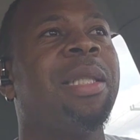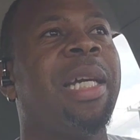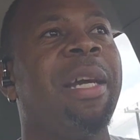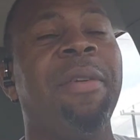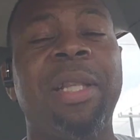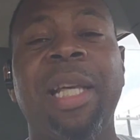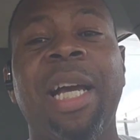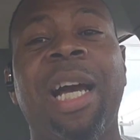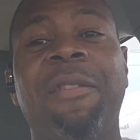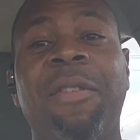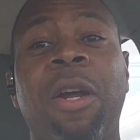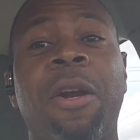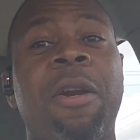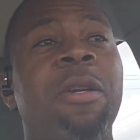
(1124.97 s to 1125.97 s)
everything I've
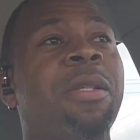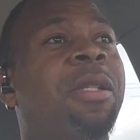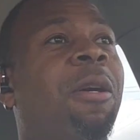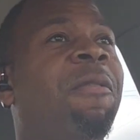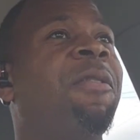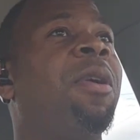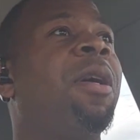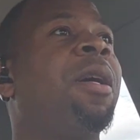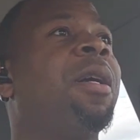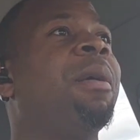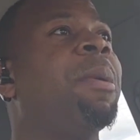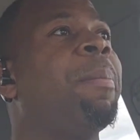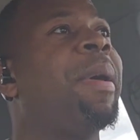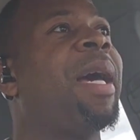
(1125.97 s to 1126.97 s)
learned so far,
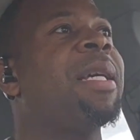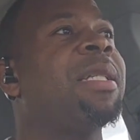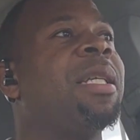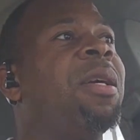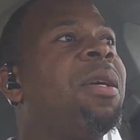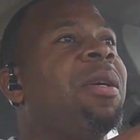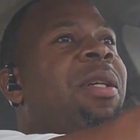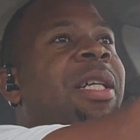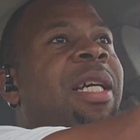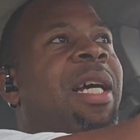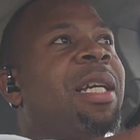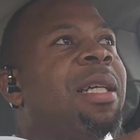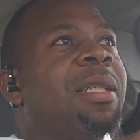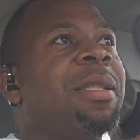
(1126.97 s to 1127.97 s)
I'm gonna pass it on and
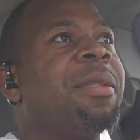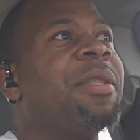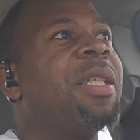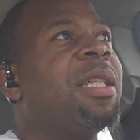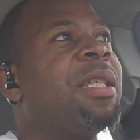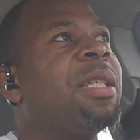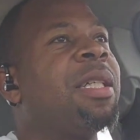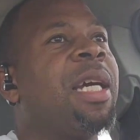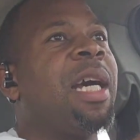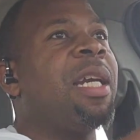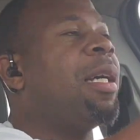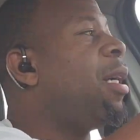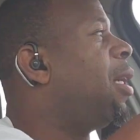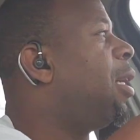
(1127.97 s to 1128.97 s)
kind of,
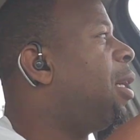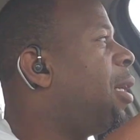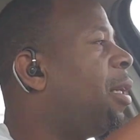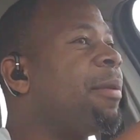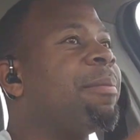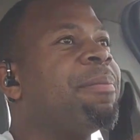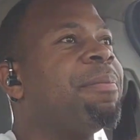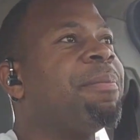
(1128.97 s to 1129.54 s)
kind of uh,